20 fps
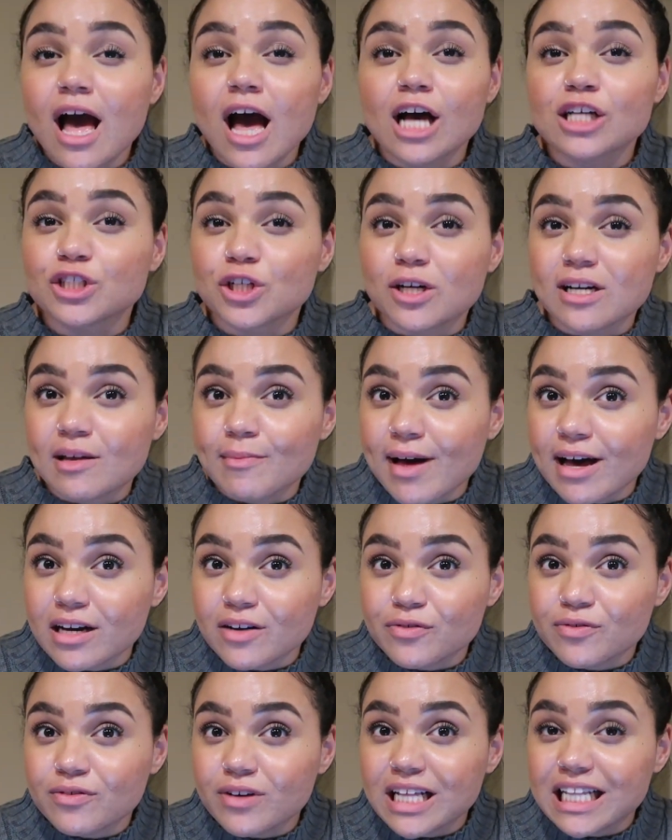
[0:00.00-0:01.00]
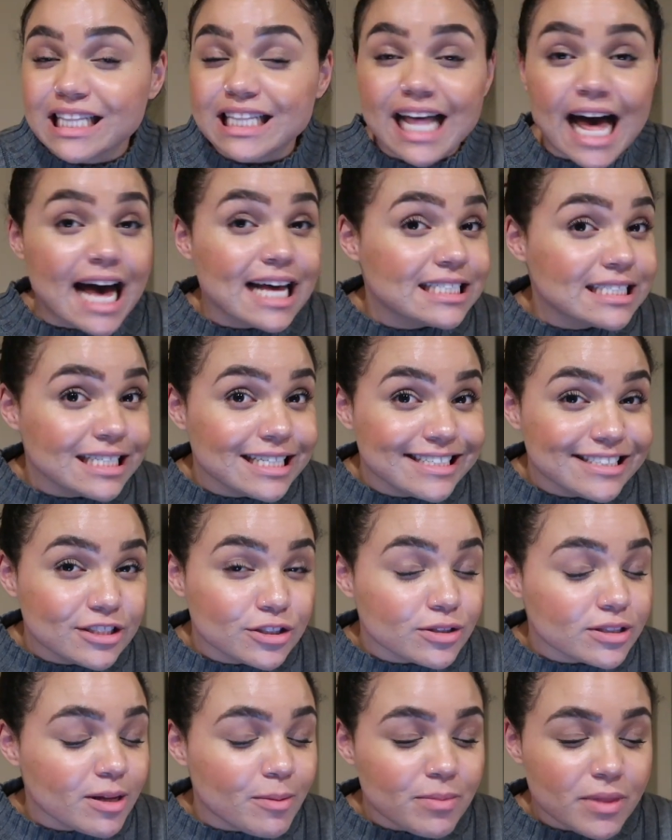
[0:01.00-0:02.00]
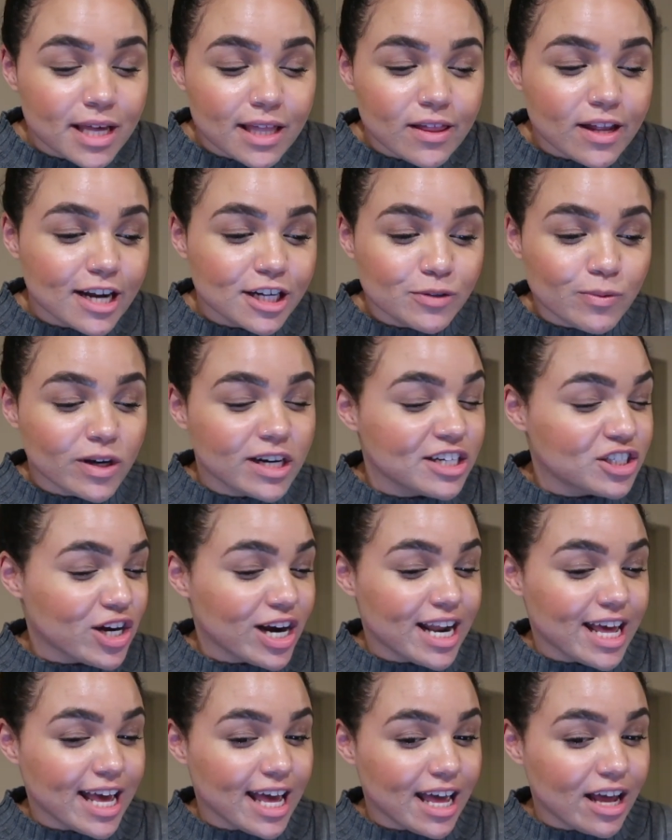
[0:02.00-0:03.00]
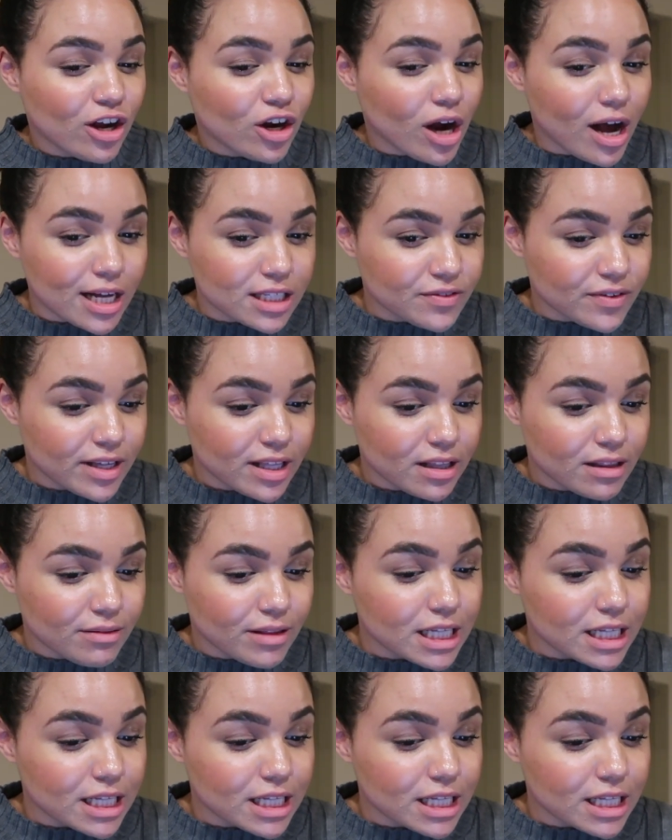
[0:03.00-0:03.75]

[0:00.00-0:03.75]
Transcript: a certain amount of classes or something that I want to try to hit in CrossFit